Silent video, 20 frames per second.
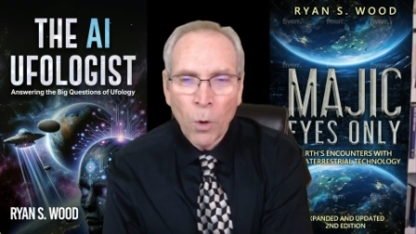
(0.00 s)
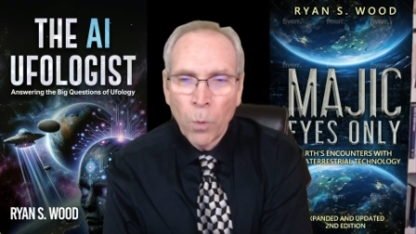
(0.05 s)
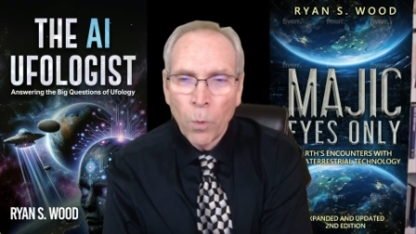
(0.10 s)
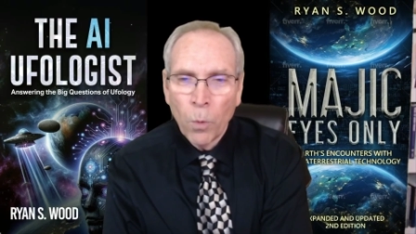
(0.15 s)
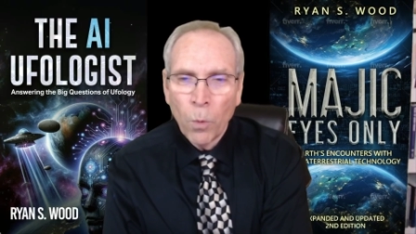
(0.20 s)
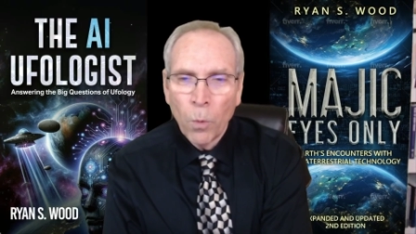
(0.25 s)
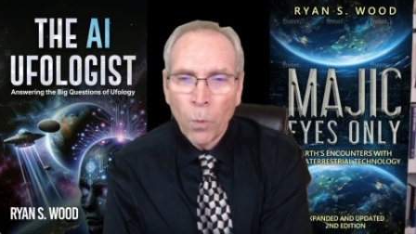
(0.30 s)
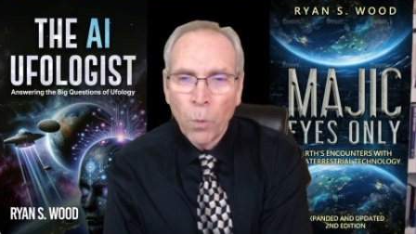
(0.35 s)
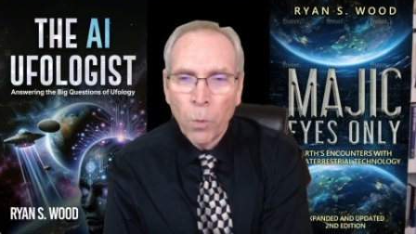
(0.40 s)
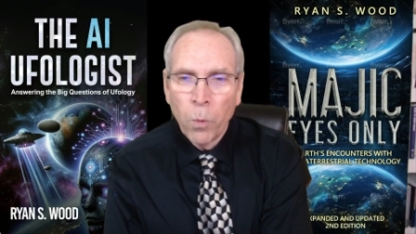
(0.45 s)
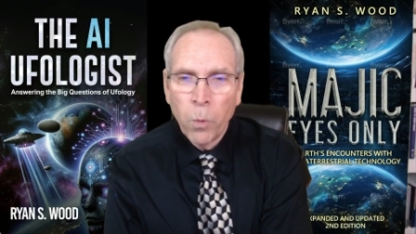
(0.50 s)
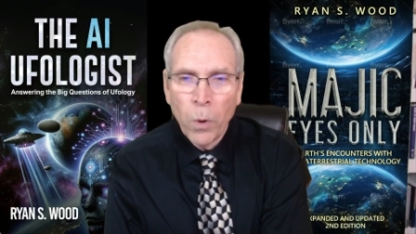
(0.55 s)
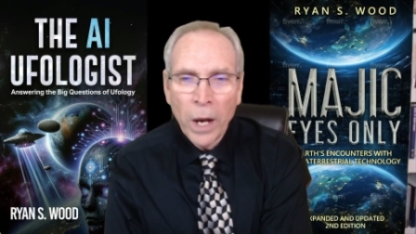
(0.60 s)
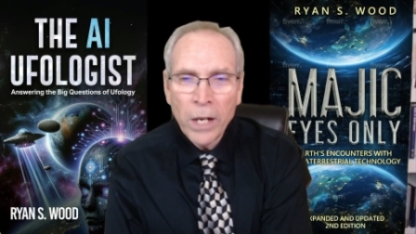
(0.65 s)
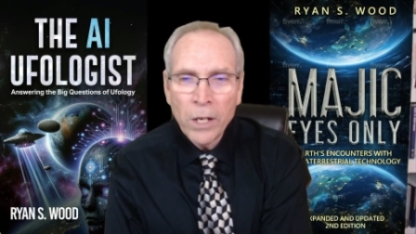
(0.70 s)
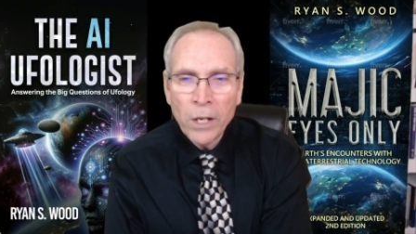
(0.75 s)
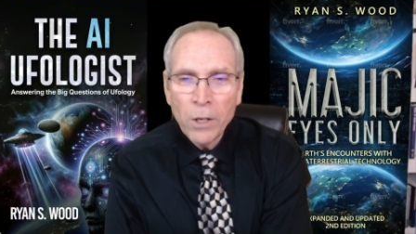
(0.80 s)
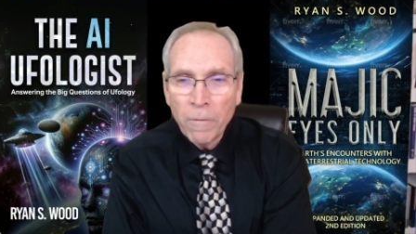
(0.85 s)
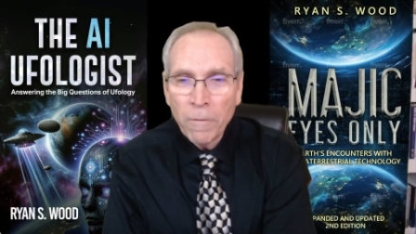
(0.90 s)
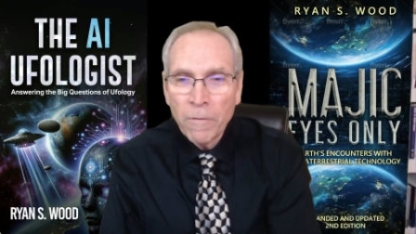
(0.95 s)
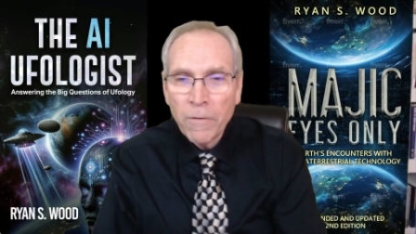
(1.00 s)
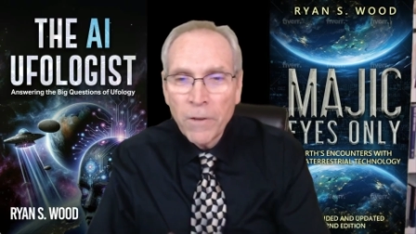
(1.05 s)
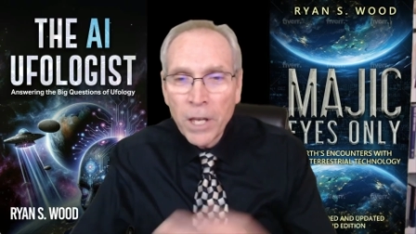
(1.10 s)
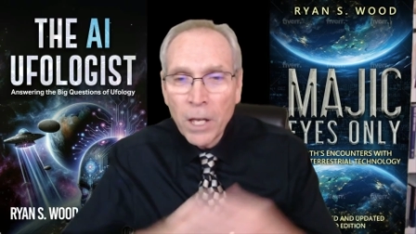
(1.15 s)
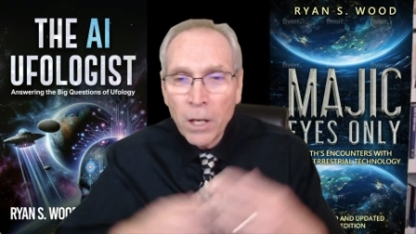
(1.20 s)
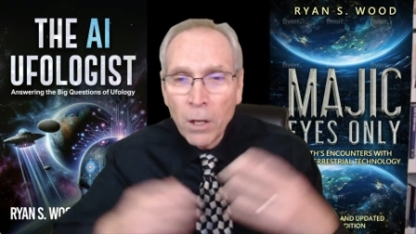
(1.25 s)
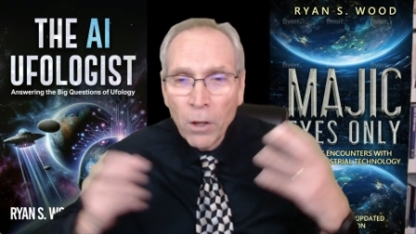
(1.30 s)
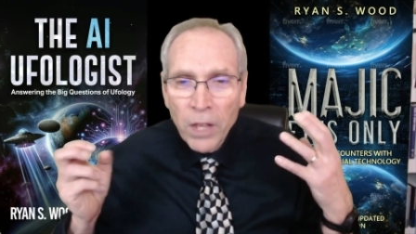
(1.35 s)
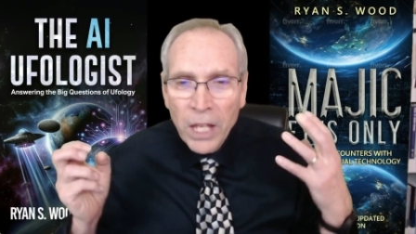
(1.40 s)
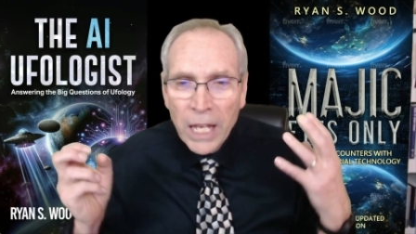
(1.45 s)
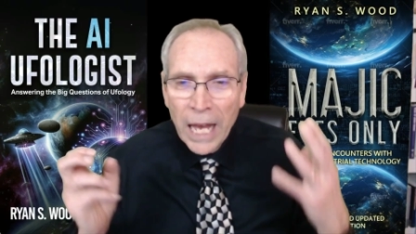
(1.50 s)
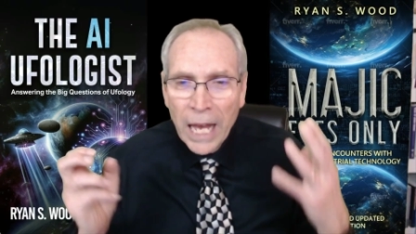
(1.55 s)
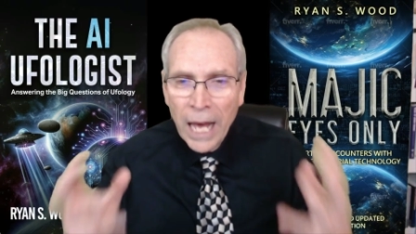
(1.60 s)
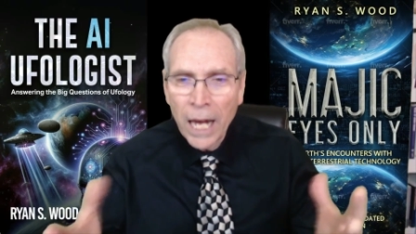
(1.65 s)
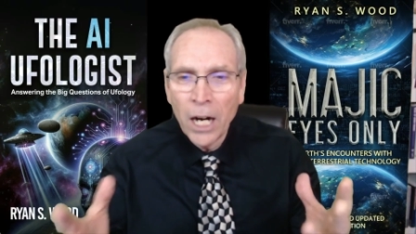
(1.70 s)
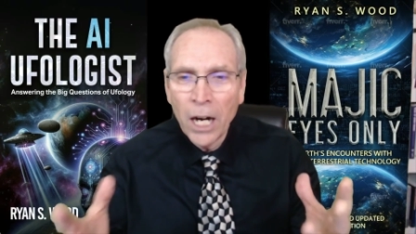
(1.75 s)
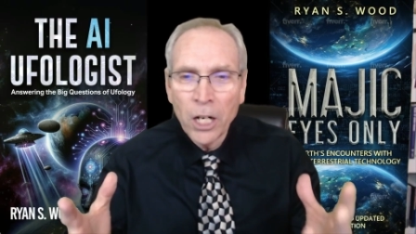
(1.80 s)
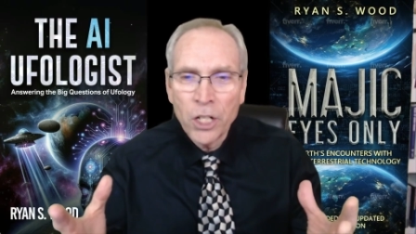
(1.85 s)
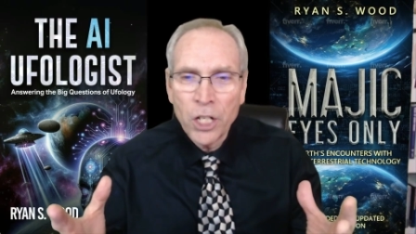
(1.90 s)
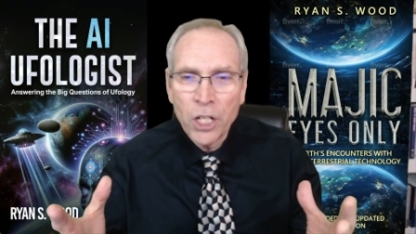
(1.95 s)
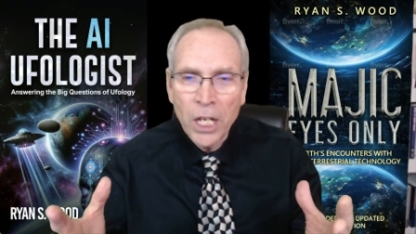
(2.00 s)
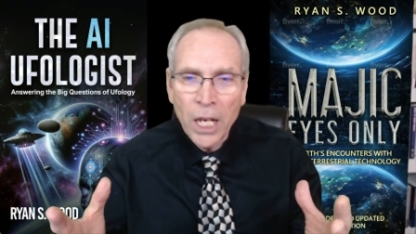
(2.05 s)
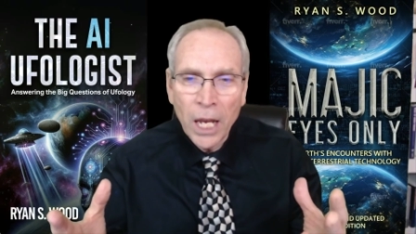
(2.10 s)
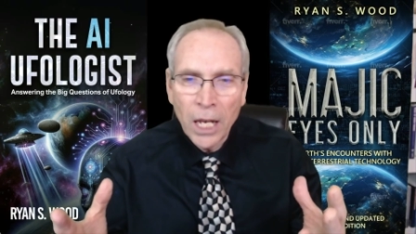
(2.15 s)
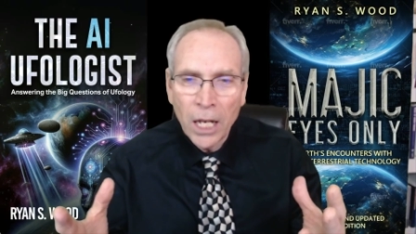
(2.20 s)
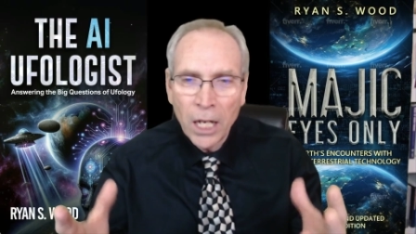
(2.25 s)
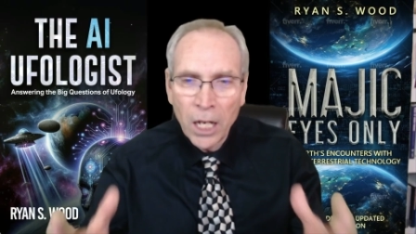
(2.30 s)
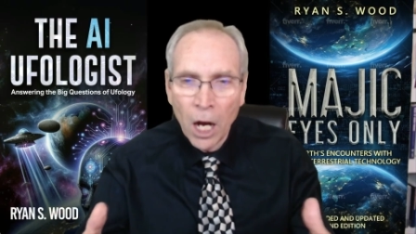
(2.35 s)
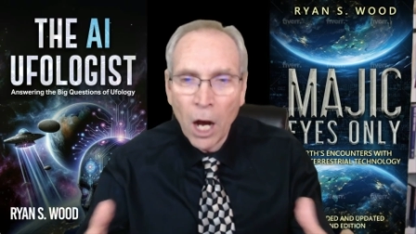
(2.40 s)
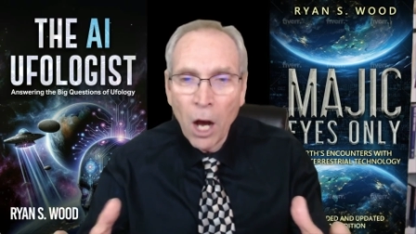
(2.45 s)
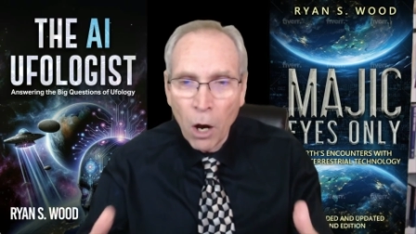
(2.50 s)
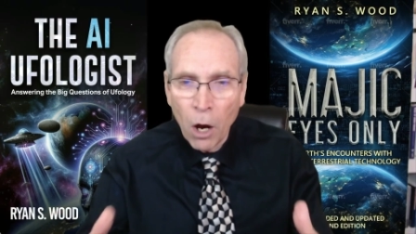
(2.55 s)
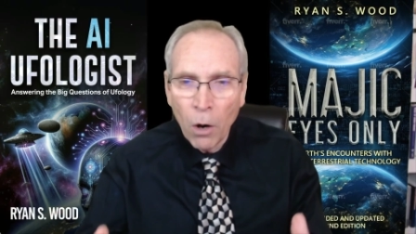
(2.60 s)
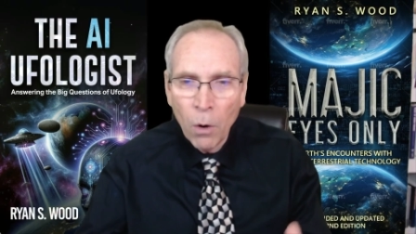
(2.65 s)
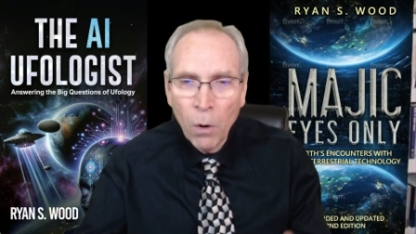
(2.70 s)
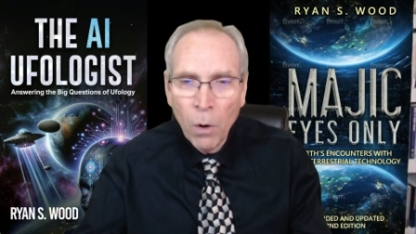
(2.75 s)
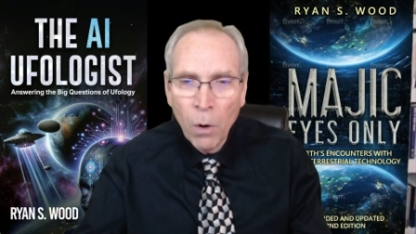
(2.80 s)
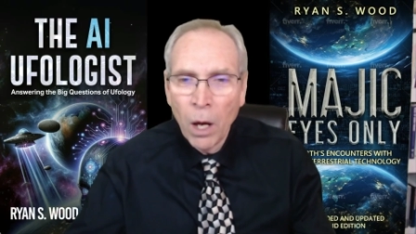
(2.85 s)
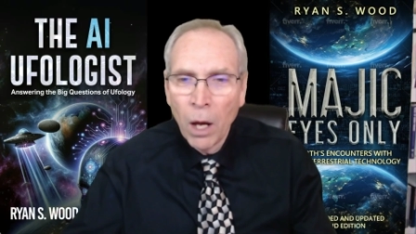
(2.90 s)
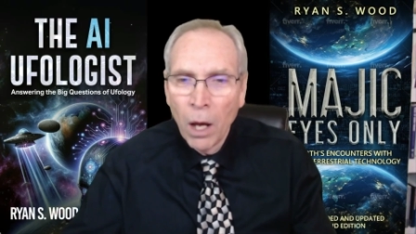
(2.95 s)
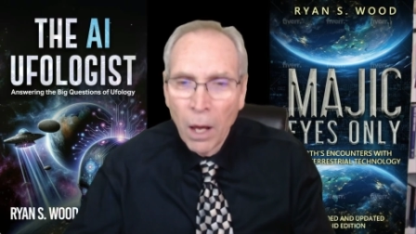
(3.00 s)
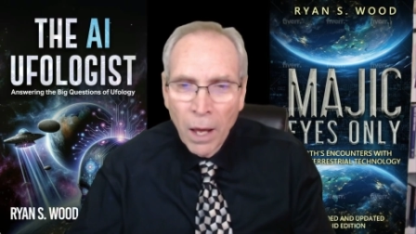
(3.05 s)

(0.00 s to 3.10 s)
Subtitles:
when you feel the energy go